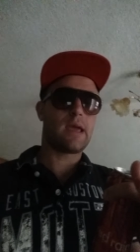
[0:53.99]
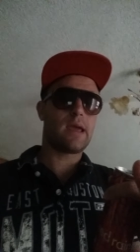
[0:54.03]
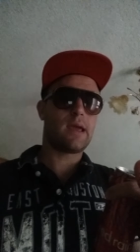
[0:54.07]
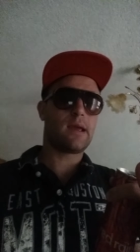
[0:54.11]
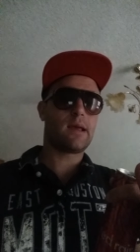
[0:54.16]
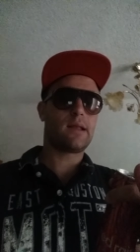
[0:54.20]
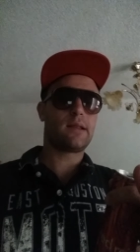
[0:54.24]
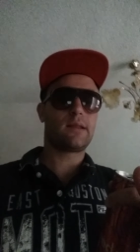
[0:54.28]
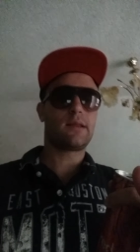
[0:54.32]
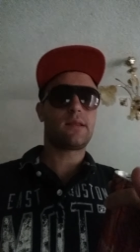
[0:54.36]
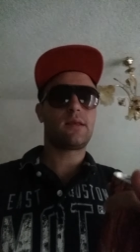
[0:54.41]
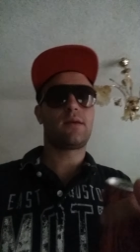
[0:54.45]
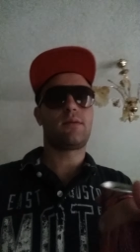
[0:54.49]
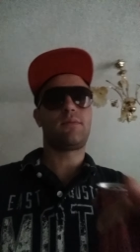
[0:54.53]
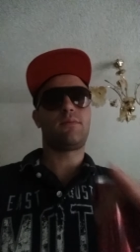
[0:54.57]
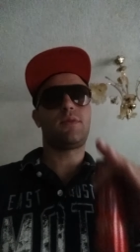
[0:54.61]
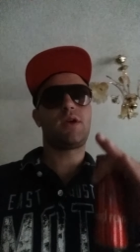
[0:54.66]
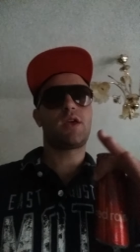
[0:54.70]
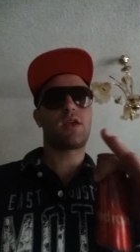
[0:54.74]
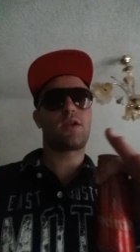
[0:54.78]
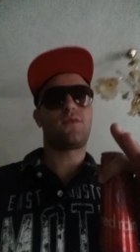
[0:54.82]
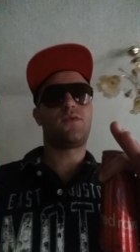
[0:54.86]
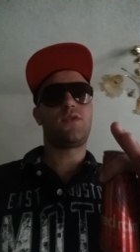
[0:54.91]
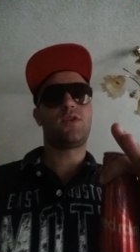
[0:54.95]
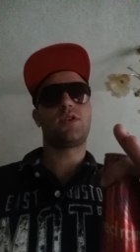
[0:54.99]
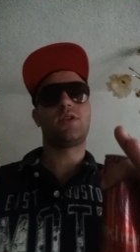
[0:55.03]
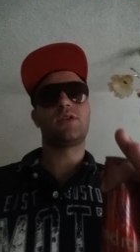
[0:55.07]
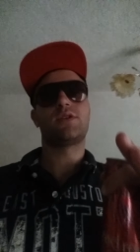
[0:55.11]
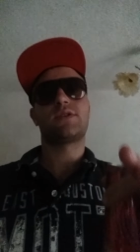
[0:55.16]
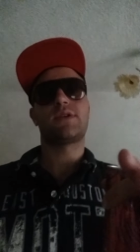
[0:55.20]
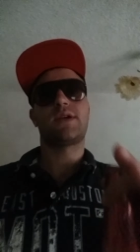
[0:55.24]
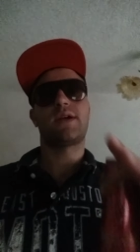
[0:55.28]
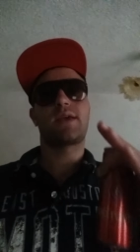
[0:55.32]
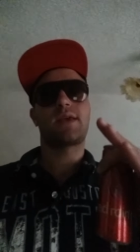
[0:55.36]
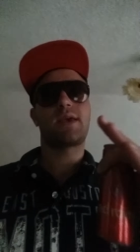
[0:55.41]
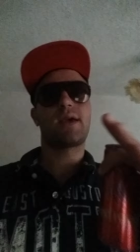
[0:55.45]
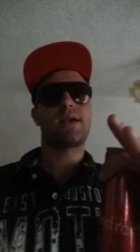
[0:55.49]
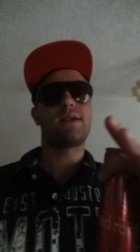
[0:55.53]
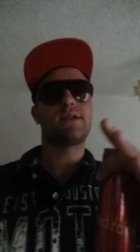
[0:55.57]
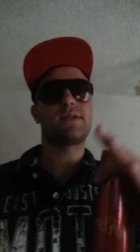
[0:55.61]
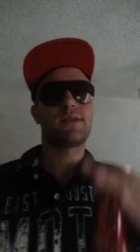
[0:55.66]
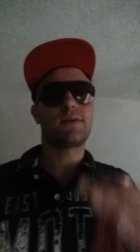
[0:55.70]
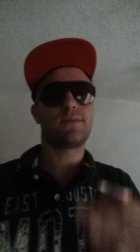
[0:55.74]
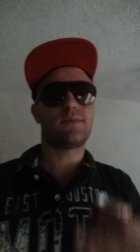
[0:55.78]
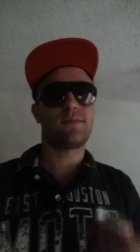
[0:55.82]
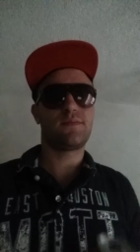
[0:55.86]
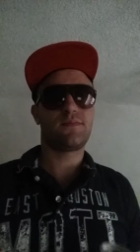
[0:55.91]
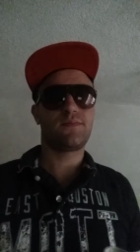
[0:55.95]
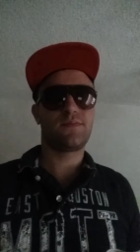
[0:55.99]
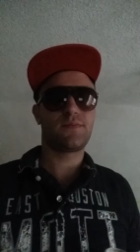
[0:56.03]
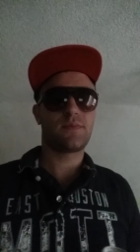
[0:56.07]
and make videos against him